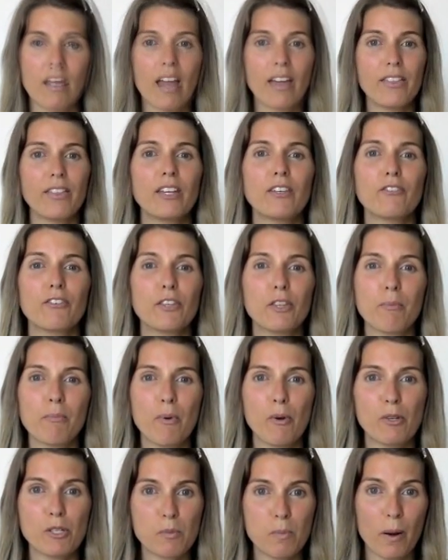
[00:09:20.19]
I think for the
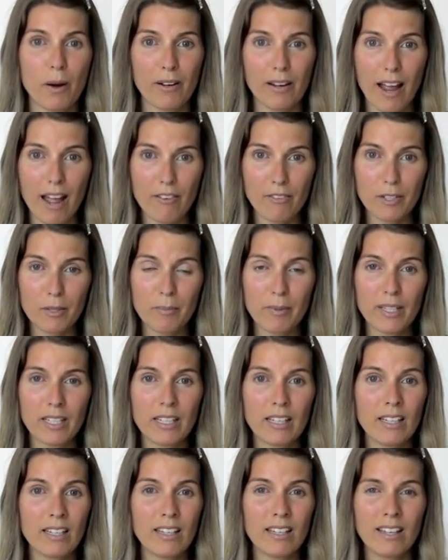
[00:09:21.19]
most part
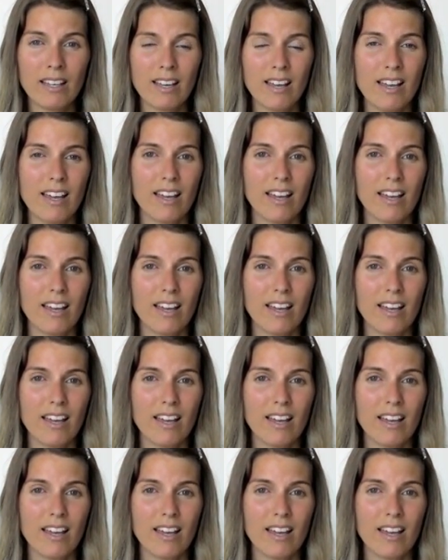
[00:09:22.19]
everybody